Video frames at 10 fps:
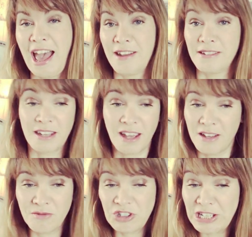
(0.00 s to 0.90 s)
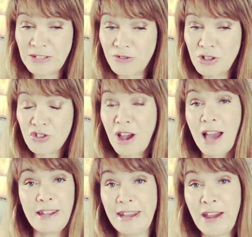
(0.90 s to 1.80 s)
And just through
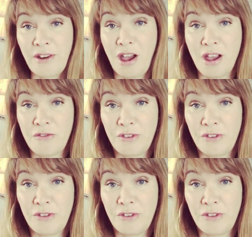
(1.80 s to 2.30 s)
trial and error